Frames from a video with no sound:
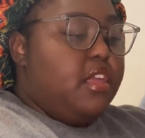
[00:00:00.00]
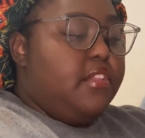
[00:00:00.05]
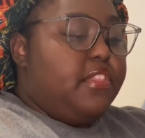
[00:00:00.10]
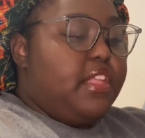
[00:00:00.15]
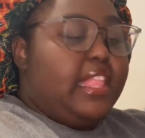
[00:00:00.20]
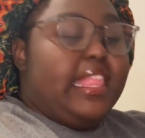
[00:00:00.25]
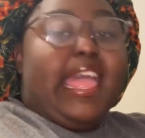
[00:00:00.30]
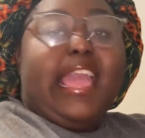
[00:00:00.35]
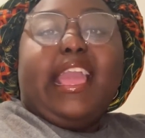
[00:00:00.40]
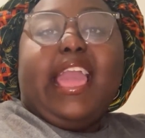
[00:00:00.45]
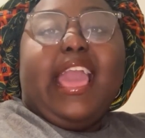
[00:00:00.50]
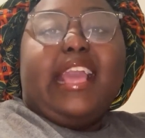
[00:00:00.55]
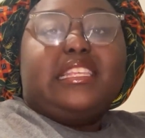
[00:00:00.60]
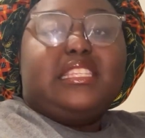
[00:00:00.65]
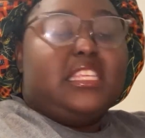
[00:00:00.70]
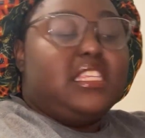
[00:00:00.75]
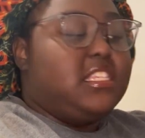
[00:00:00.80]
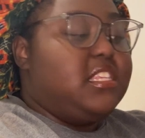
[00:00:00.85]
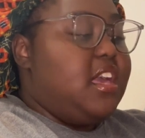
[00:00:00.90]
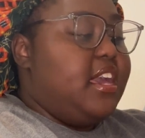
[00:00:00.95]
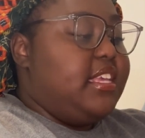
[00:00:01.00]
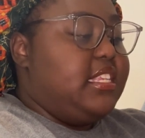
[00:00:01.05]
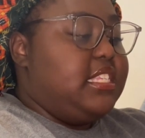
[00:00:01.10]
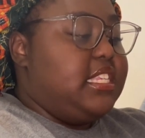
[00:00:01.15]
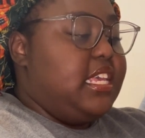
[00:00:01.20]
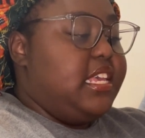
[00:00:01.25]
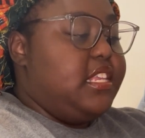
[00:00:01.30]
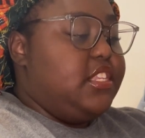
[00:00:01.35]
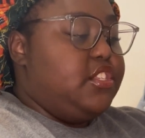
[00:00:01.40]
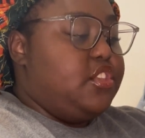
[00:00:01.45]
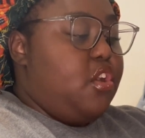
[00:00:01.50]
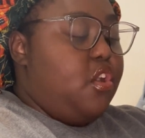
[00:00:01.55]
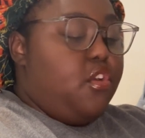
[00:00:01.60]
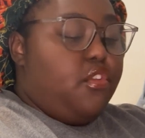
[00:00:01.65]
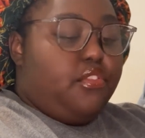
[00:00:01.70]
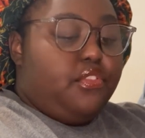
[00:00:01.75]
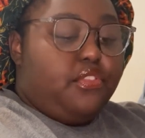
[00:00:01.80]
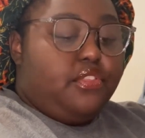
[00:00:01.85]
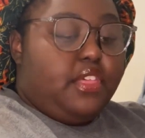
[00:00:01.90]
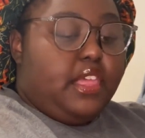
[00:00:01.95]
leg exercises
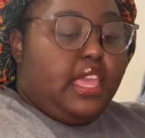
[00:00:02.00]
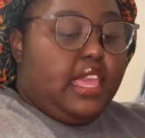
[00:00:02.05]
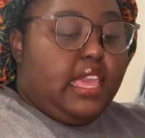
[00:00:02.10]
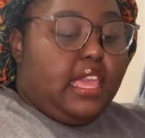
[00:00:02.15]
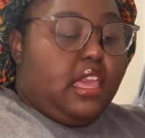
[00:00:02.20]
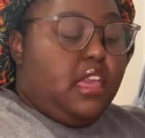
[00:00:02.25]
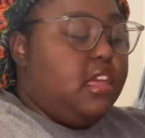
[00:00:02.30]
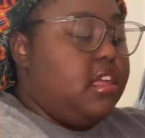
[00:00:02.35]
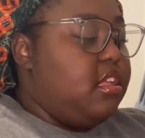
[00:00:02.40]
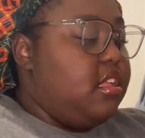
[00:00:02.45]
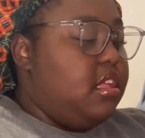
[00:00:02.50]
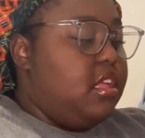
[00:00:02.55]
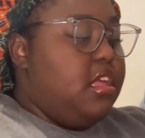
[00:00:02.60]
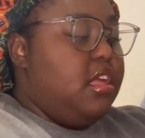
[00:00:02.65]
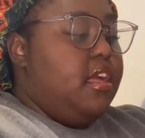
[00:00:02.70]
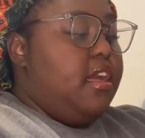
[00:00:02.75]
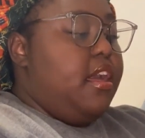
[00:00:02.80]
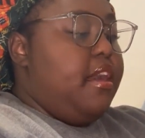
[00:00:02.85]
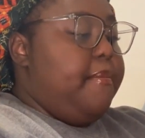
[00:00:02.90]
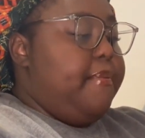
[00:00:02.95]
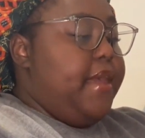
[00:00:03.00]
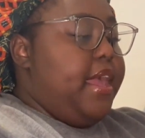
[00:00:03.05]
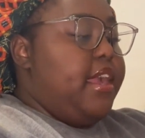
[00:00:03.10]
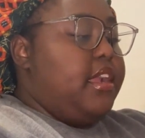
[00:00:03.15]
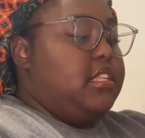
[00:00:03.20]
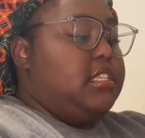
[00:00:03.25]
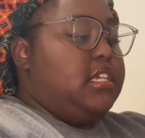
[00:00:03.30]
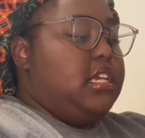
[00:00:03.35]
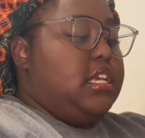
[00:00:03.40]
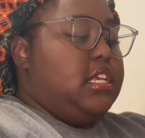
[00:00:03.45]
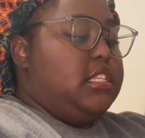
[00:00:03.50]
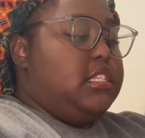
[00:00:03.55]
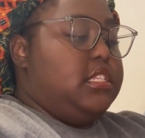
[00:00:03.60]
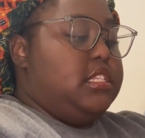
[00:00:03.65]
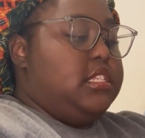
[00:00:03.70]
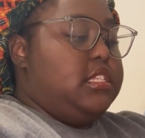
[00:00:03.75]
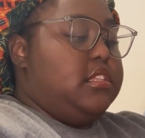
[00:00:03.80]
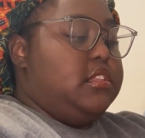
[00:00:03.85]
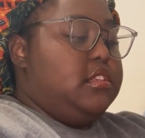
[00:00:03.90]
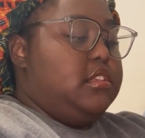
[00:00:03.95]
on the
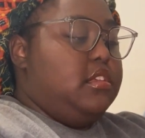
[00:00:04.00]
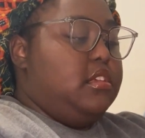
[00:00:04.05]
apparatus.